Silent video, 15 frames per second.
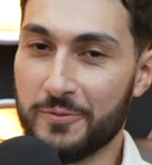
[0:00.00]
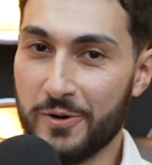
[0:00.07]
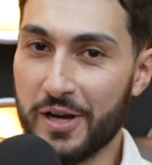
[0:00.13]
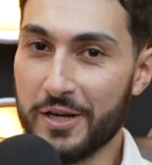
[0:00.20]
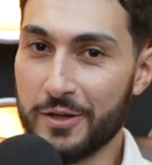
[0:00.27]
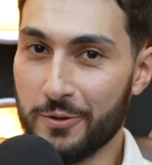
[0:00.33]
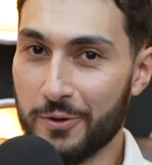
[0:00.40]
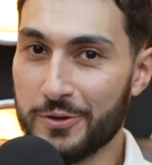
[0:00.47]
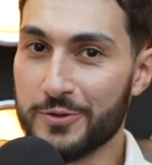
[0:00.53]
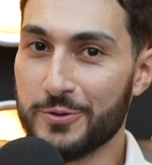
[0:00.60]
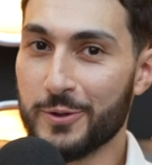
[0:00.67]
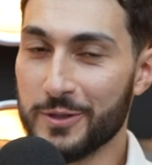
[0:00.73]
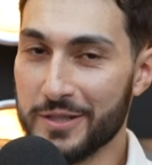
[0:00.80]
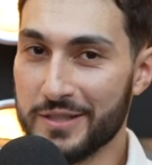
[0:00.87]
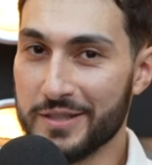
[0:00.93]
any lawyers who are
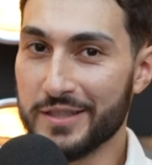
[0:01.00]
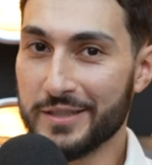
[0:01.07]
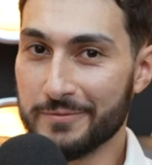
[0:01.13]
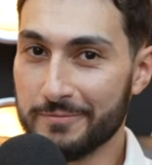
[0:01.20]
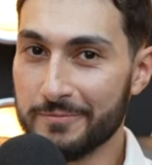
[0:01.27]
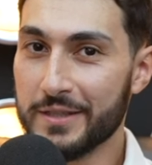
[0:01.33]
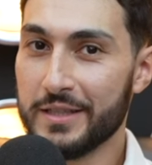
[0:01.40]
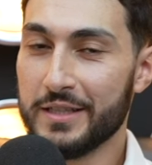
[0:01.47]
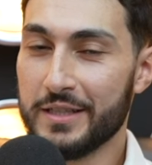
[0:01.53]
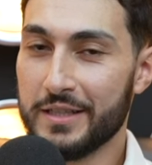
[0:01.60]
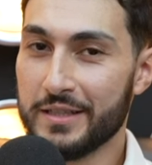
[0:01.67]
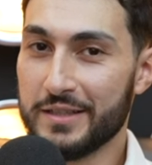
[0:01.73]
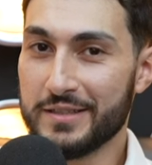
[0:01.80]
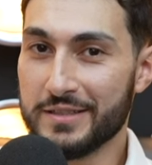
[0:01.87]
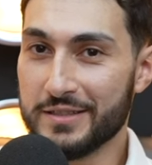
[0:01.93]
listening,
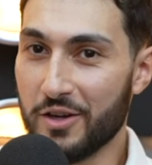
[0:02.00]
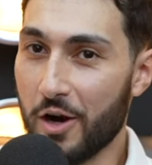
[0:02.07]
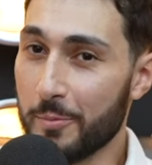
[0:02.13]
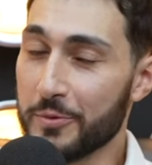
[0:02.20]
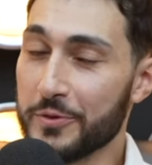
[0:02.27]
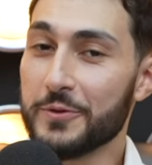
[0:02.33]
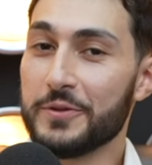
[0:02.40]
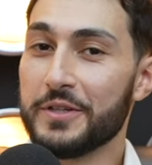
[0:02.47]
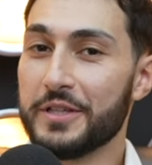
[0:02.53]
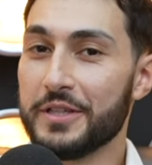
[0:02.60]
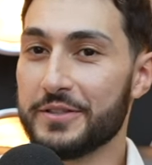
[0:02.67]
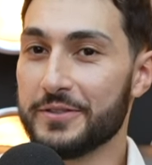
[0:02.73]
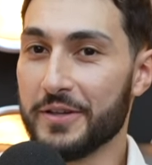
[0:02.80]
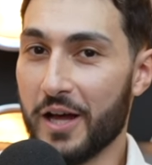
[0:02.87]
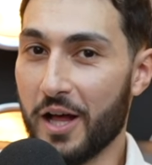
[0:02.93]
this is their opportunity
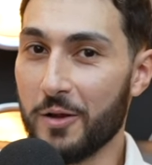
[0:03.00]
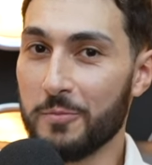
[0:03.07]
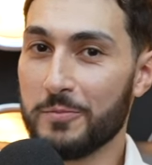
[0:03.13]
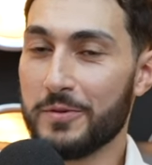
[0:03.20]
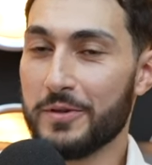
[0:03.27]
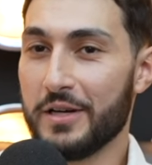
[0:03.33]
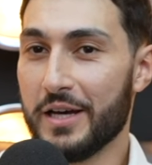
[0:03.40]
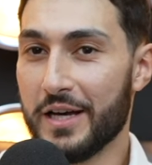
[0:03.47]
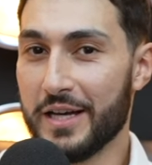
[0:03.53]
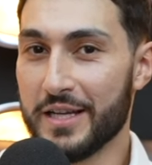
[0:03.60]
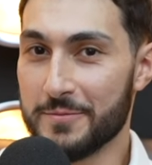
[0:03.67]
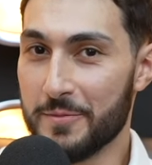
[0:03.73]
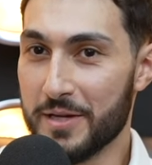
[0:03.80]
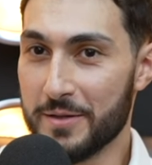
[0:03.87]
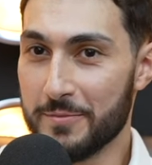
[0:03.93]
to help yeah. as
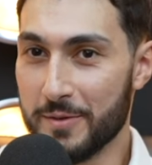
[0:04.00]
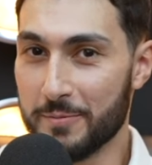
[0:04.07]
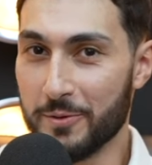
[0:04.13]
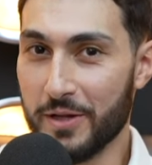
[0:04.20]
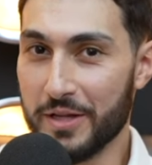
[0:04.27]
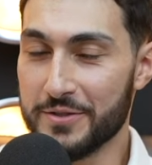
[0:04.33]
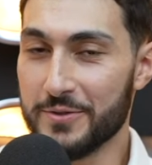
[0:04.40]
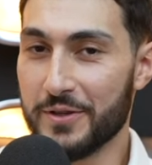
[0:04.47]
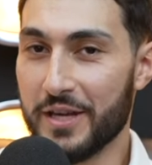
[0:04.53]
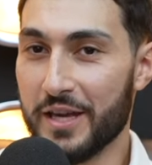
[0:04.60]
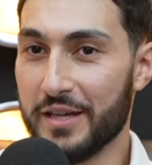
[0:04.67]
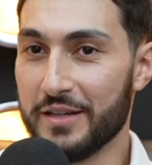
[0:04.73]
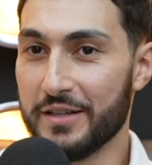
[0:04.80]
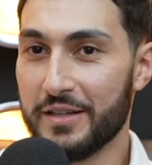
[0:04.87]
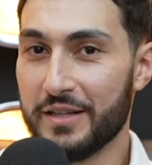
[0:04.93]
many people as you
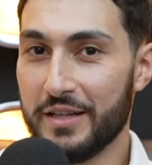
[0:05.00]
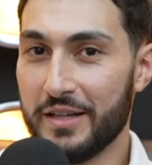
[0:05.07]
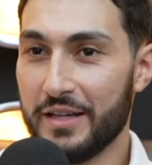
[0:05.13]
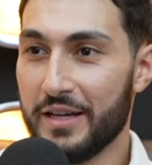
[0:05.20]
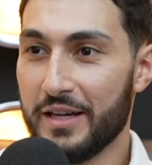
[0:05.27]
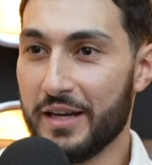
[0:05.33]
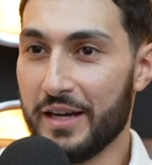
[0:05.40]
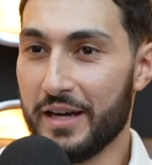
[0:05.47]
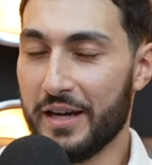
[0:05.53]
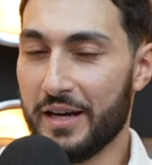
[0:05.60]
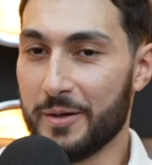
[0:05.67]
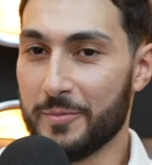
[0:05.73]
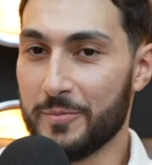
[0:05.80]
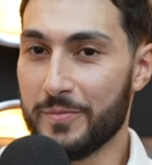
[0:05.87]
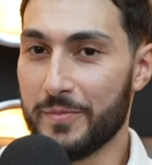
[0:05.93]
can.
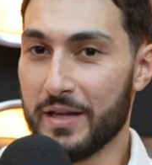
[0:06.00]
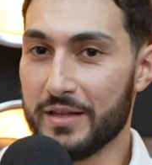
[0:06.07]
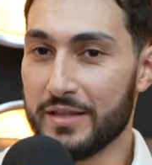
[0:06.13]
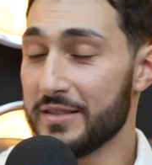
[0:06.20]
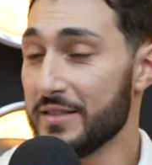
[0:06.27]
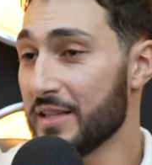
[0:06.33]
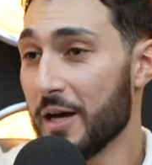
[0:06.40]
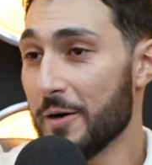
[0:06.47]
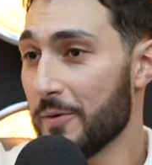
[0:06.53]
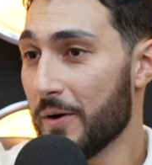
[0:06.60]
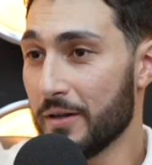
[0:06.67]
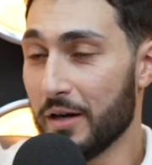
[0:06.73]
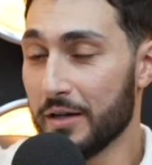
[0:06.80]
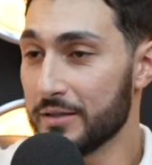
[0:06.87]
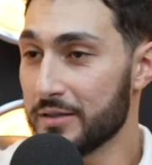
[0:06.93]
Um, this is how,
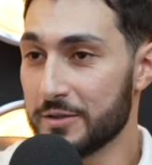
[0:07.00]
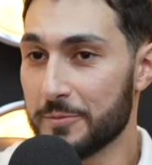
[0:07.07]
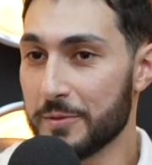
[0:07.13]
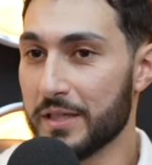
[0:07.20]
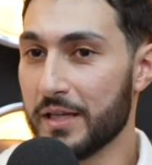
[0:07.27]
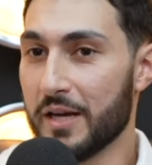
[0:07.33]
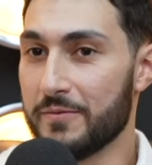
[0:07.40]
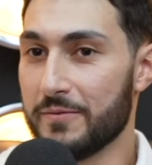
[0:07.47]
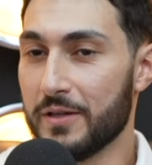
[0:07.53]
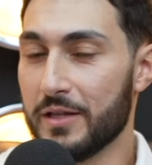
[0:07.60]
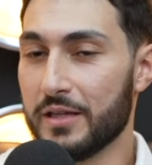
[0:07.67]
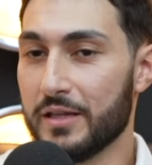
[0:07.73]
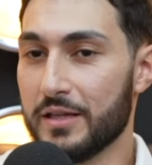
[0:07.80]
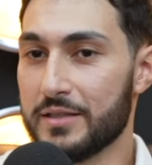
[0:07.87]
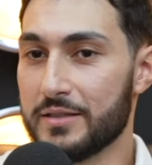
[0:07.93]
honestly speaking, I feel
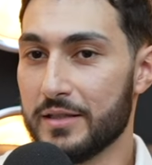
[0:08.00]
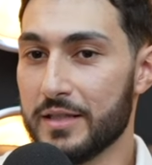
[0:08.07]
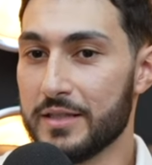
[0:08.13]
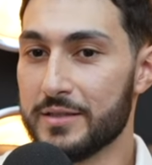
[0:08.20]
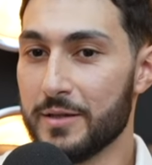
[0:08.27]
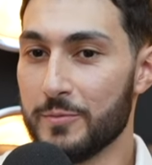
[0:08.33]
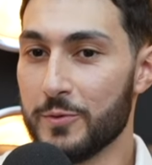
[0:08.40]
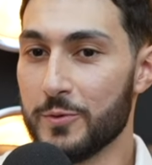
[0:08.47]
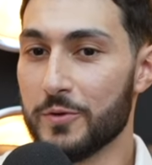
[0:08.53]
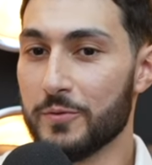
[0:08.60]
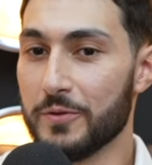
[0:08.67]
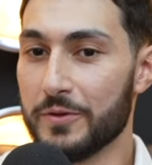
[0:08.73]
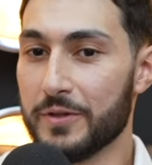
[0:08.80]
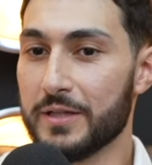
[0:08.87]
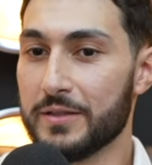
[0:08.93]
like it's it's a beautiful
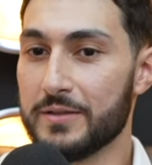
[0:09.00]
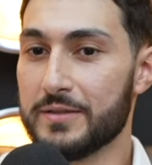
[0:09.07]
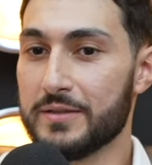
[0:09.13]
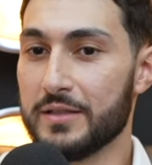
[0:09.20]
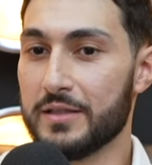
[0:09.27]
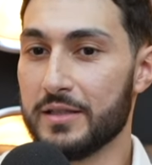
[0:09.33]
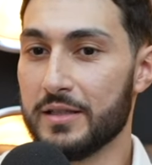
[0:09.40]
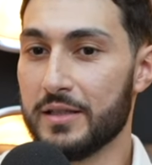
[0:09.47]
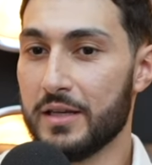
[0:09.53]
thing to see